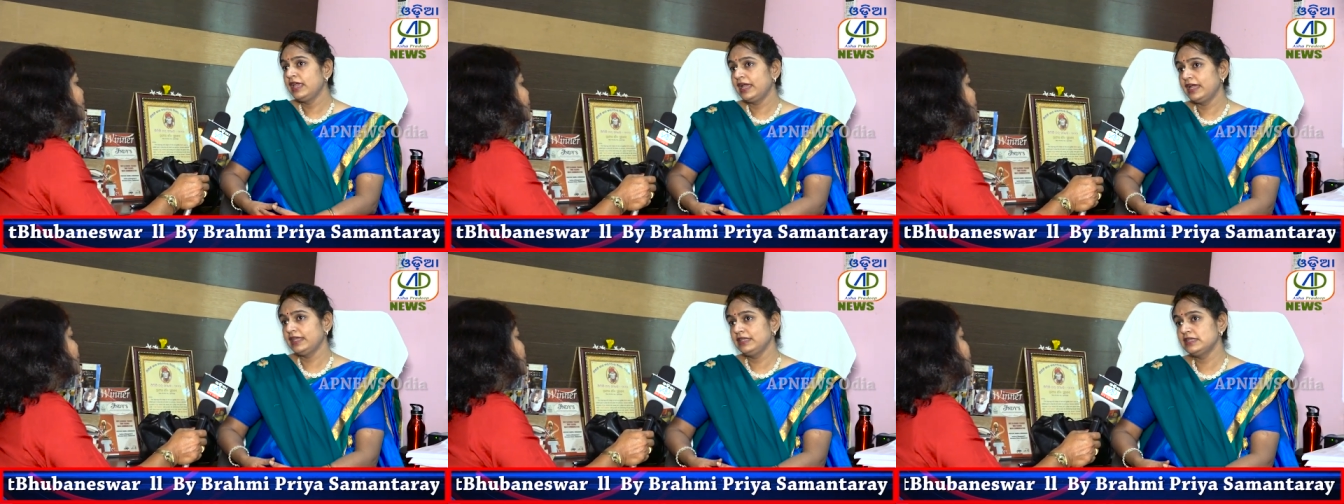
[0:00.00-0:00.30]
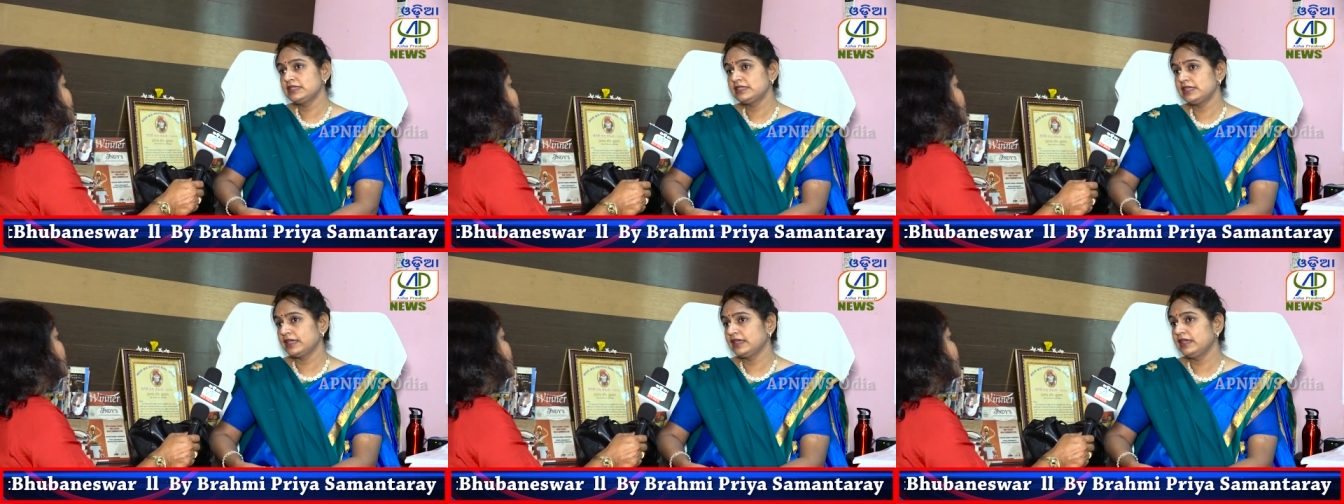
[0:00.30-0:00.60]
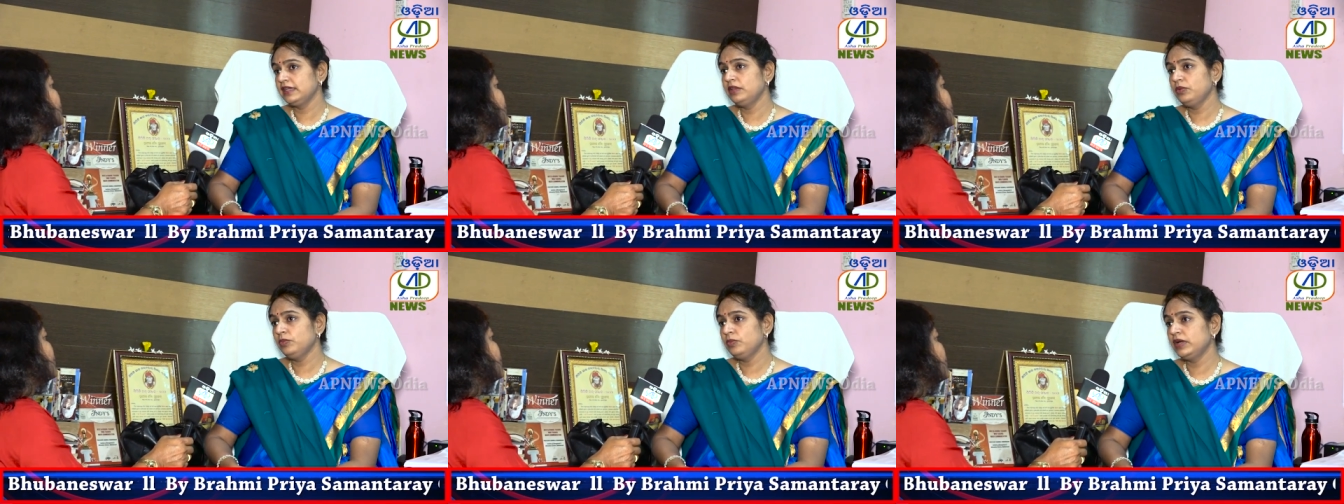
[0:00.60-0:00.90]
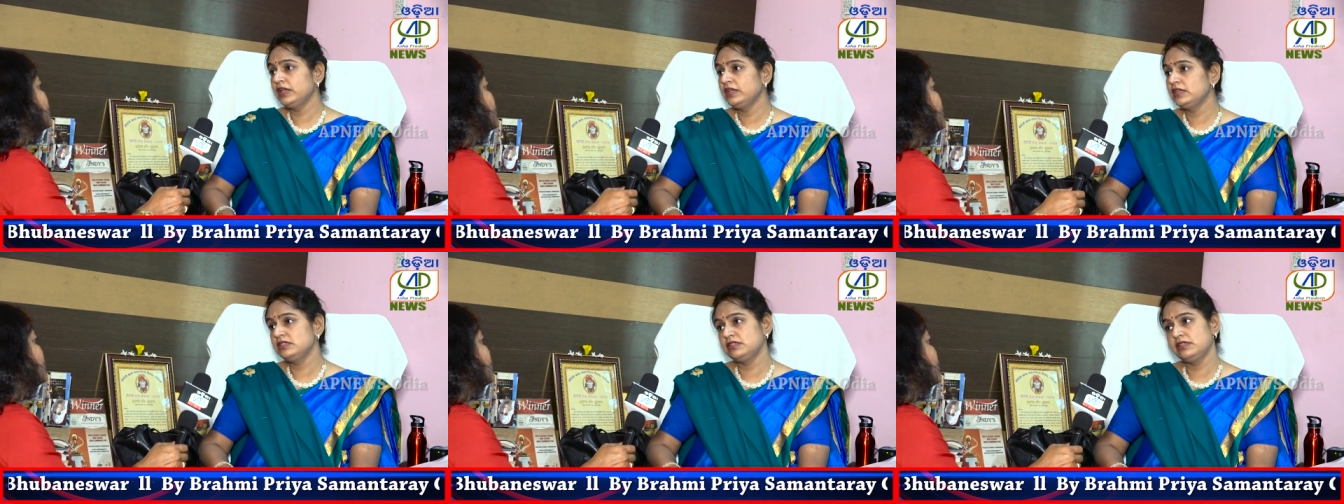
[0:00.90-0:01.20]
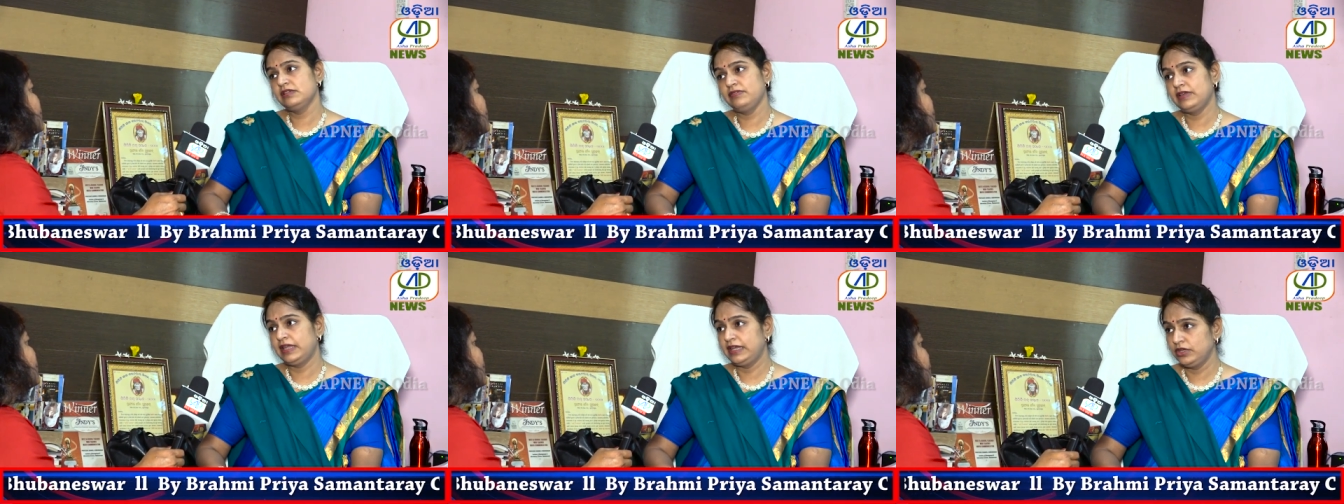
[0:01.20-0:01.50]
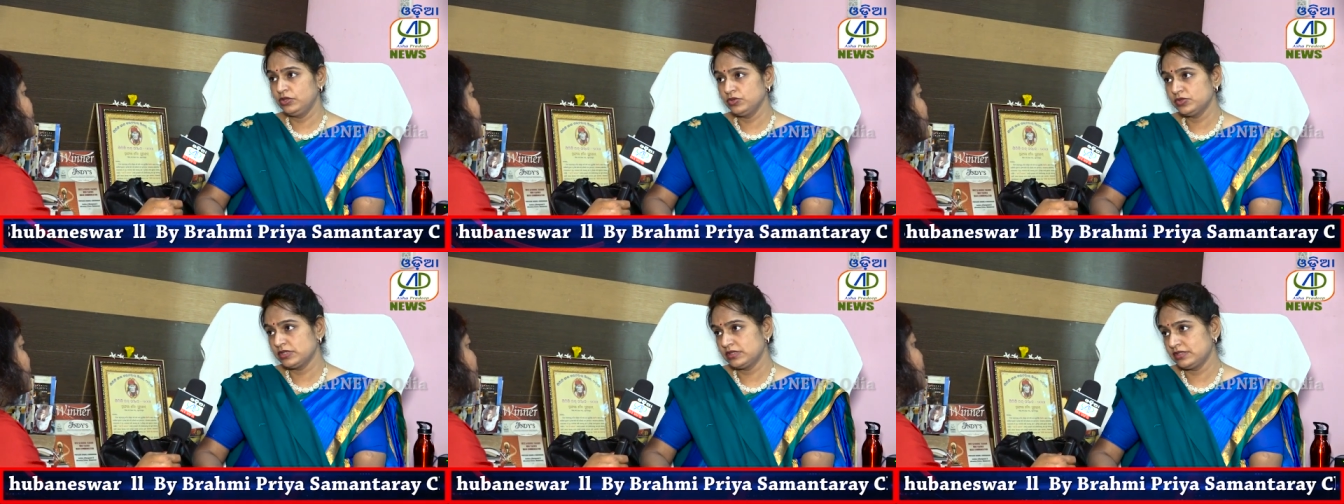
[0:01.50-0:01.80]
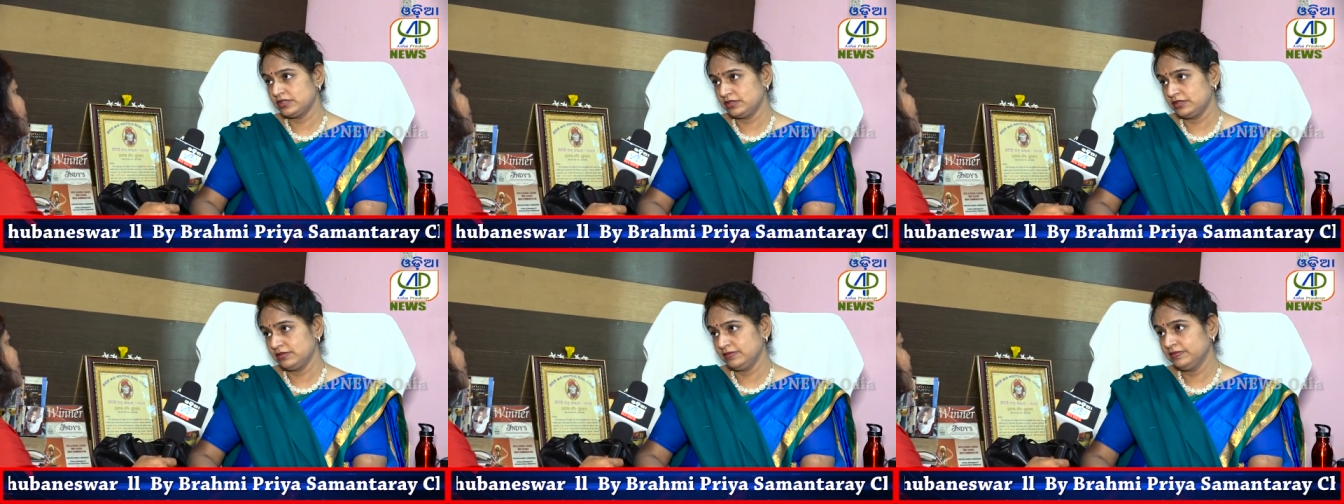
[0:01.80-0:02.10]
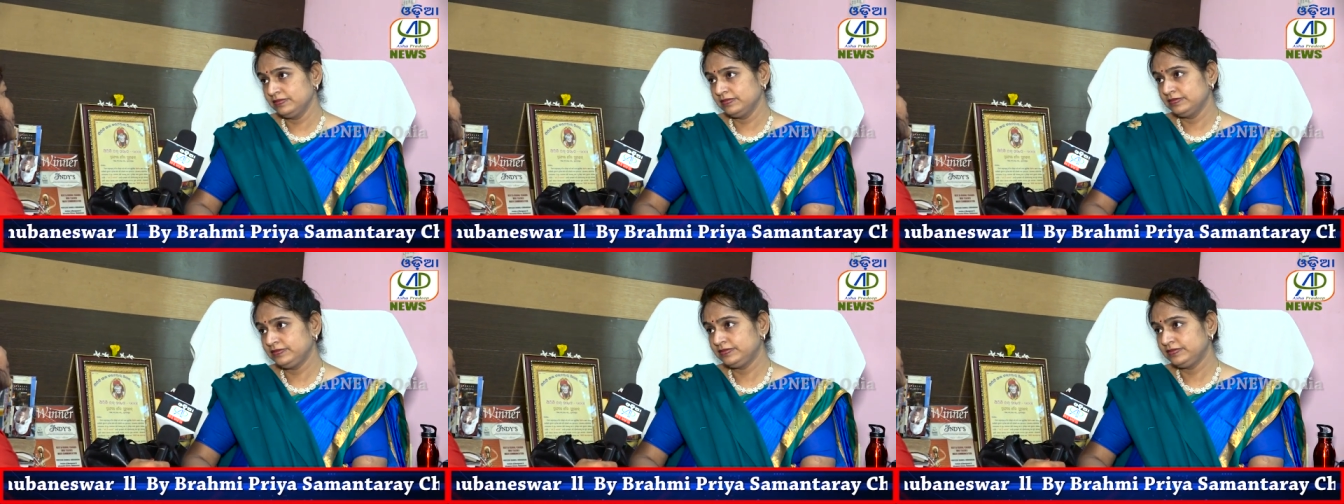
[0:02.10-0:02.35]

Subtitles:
And the second one is the value system.